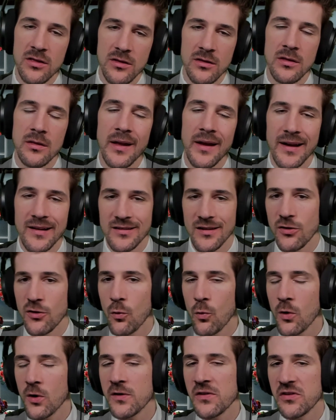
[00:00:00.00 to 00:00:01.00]
like I said, the
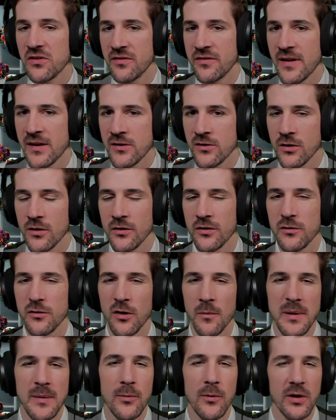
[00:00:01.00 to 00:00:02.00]
word is vendors.
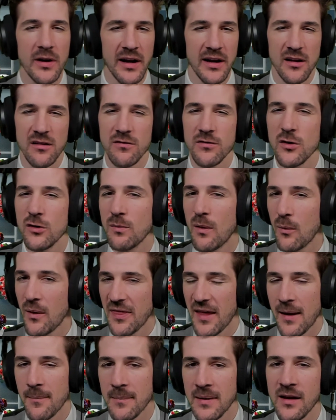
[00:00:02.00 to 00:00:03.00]
Some people are kind of confused by what
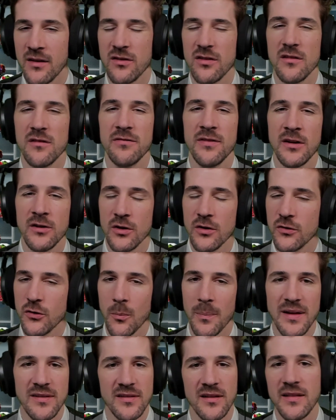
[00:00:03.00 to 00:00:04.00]
that means. The vendors are
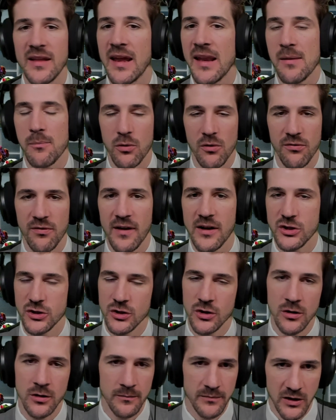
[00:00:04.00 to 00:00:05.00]
basically any
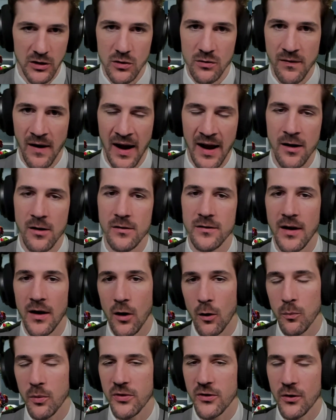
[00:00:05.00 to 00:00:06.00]
professional that you've hired to
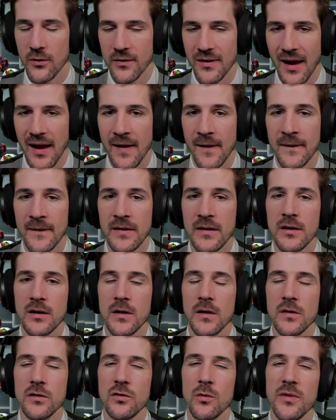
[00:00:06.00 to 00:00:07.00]
help with your day.
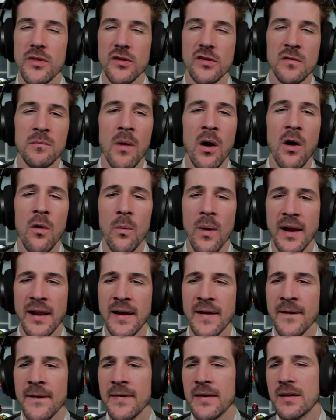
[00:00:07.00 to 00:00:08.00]
So with a small
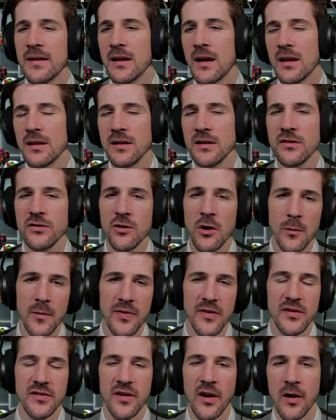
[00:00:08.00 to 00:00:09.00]
wedding, let's start with
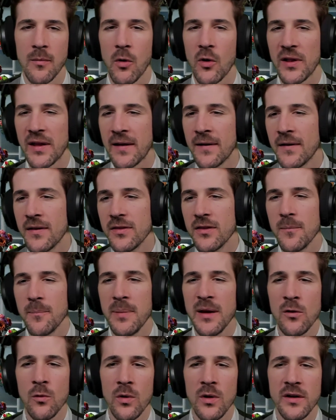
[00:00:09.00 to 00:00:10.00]
the ceremony. The
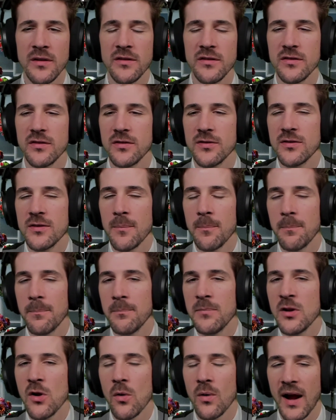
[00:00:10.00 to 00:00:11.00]
big ones,
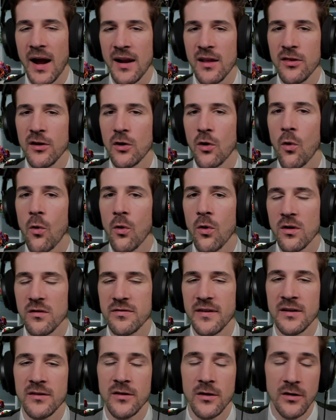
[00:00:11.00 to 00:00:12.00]
kind of the core
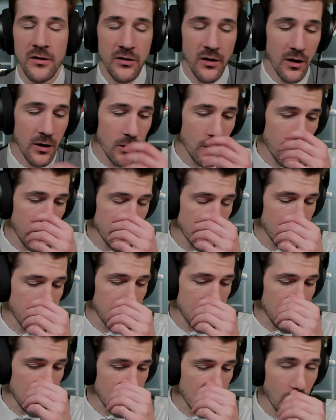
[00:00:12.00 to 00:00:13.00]
vendors are going to
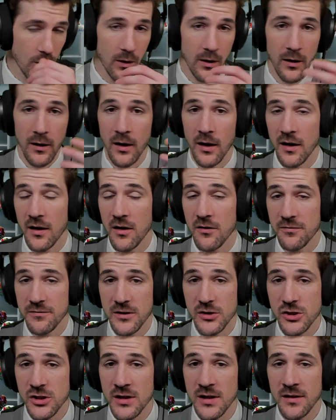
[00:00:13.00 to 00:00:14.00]
be your
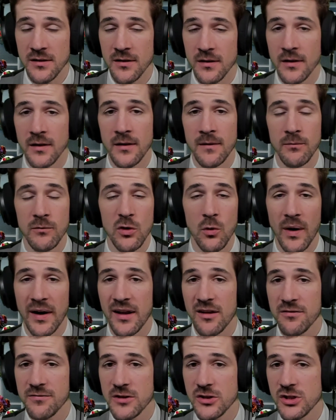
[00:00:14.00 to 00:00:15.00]
officiant, your
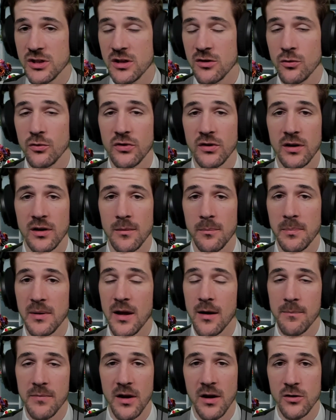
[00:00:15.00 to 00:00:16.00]
wedding officiant who's going to be
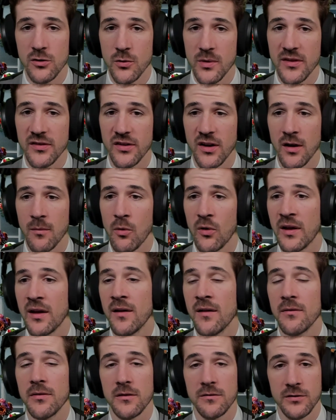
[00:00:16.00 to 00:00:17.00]
up there doing the ceremony,
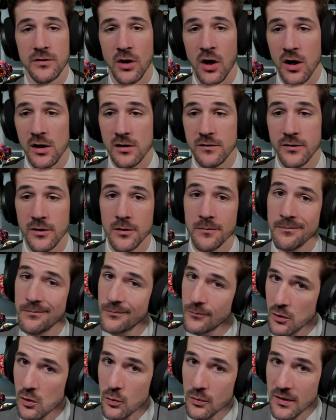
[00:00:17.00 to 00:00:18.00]
the photographer
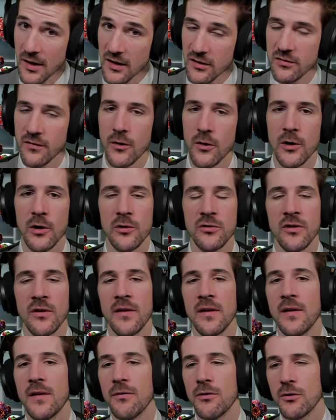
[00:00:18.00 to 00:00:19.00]
who takes photos,
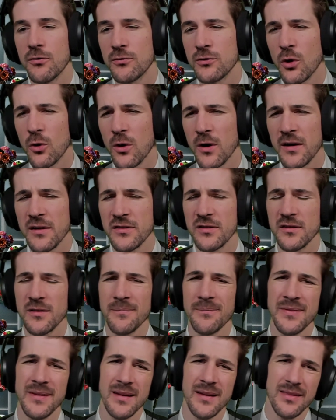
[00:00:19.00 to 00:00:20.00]
the florist,
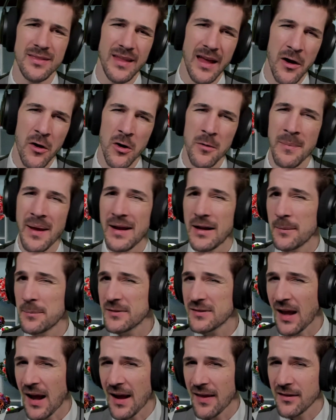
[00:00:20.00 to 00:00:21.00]
the hair and makeup
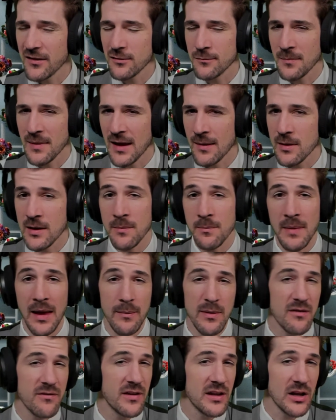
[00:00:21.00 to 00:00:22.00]
stylist, maybe a
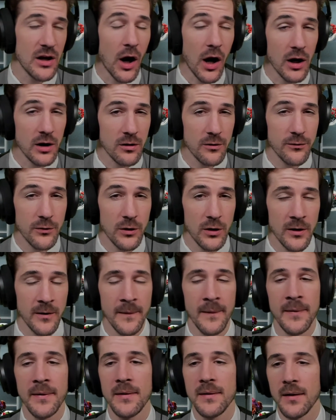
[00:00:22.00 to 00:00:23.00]
videographer,
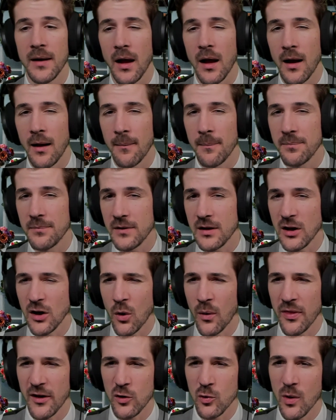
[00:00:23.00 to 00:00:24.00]
and
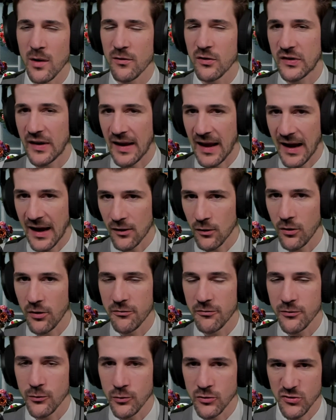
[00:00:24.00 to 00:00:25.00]
then whoever's going to handle the
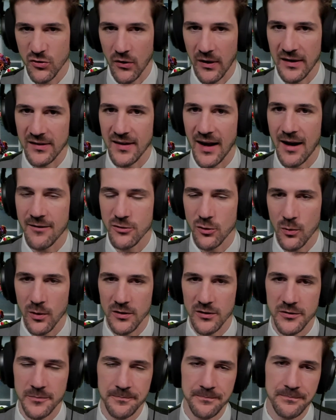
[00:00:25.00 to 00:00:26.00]
food and drinks afterwards.